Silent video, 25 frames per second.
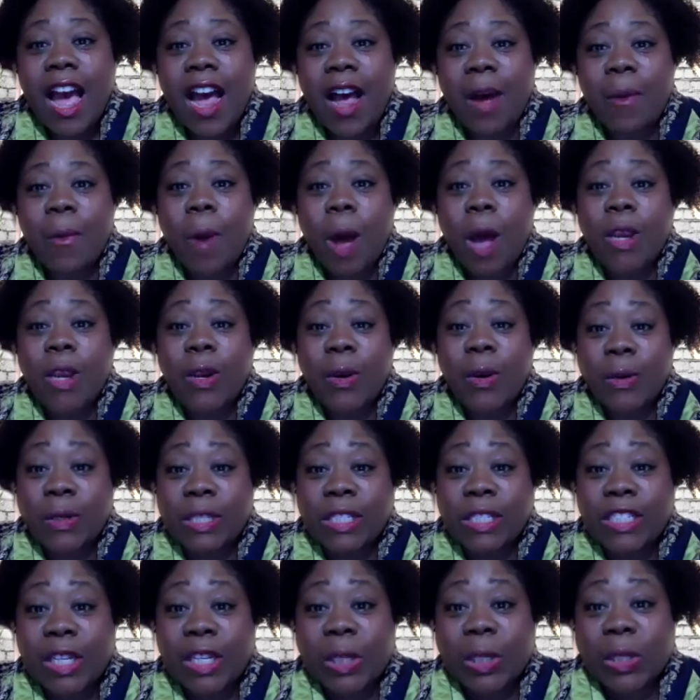while you were
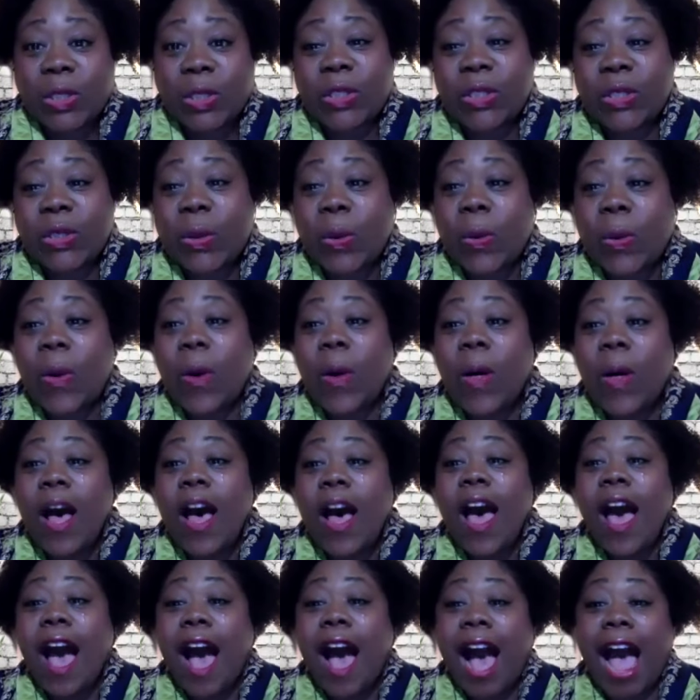still in school,
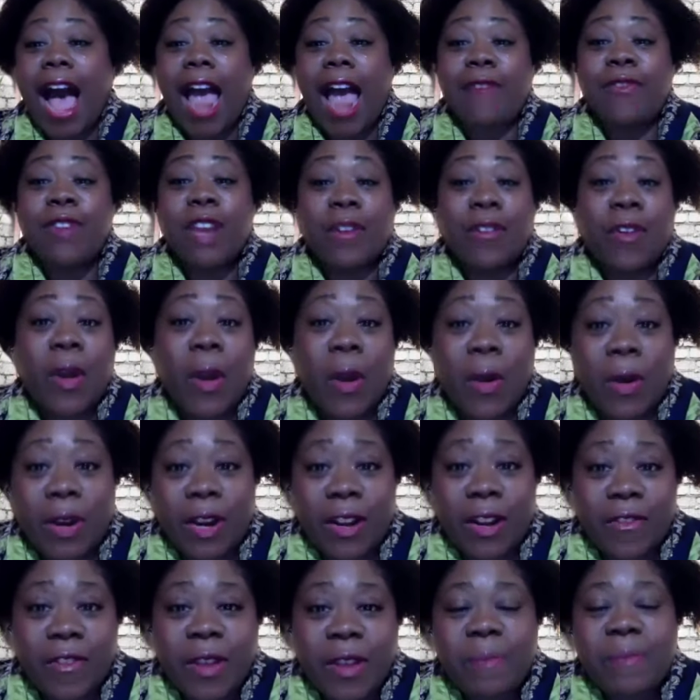I've never heard
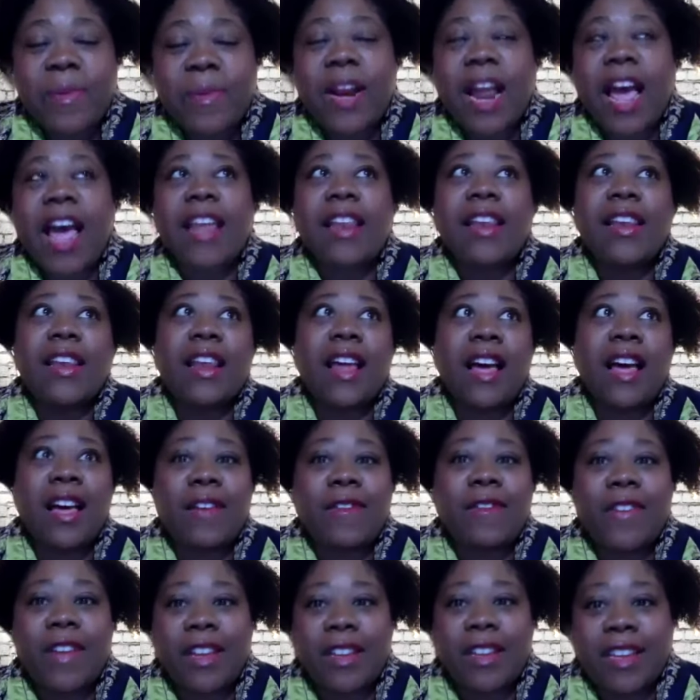of it, but I
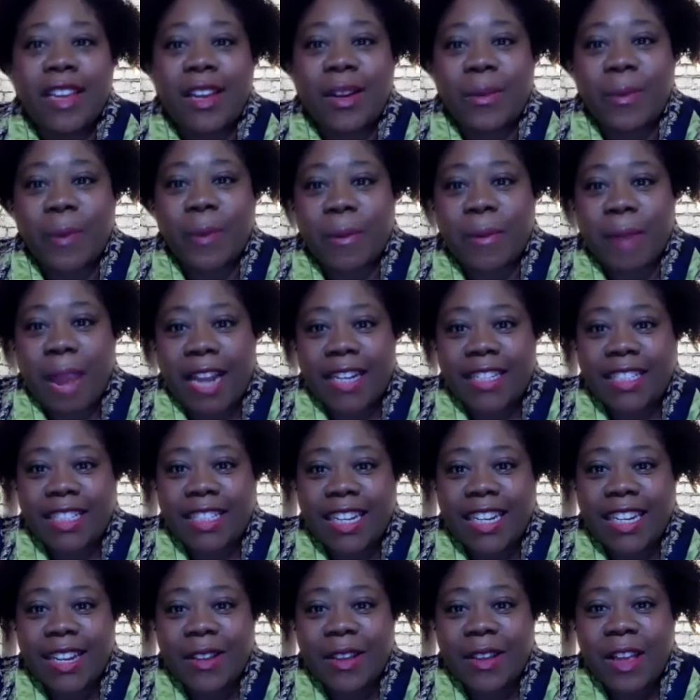love a good
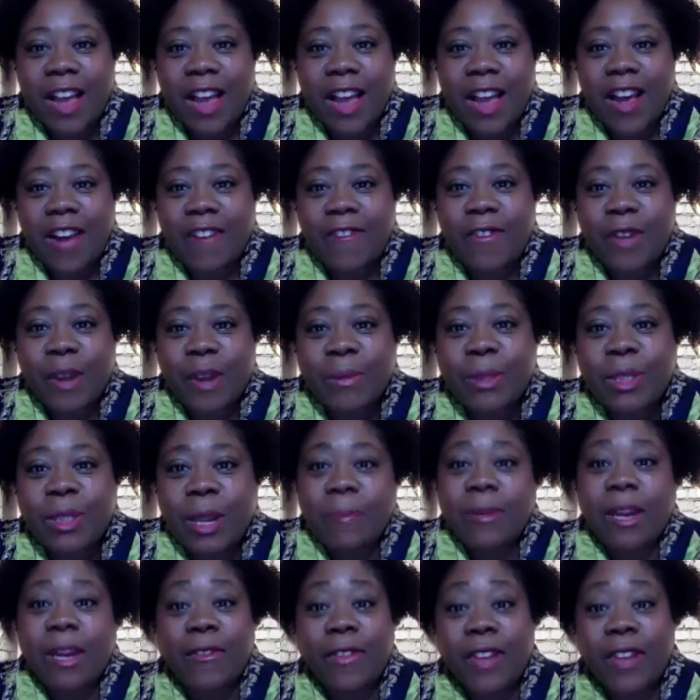romantic film. So
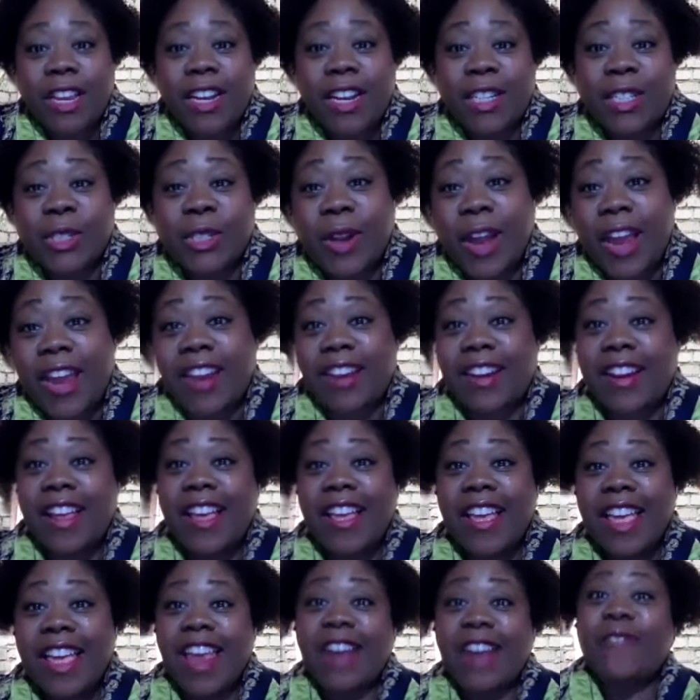I'm definitely going to try
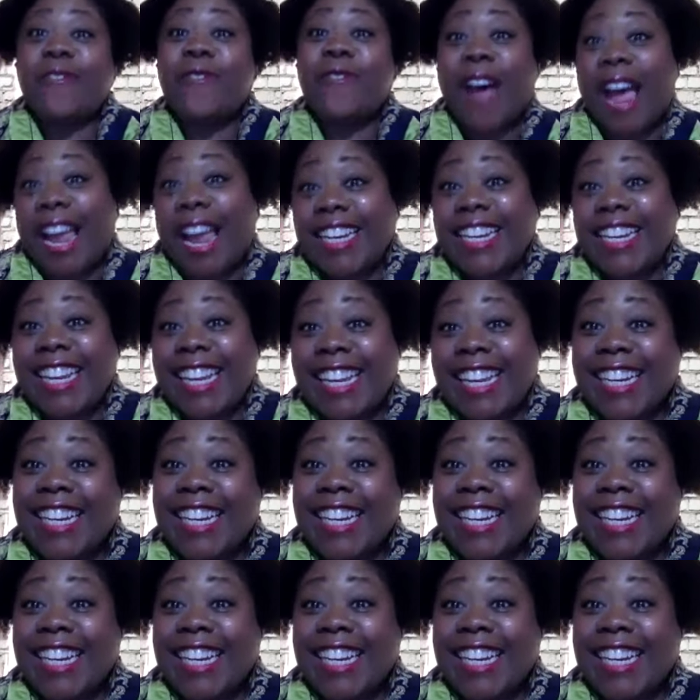and find it.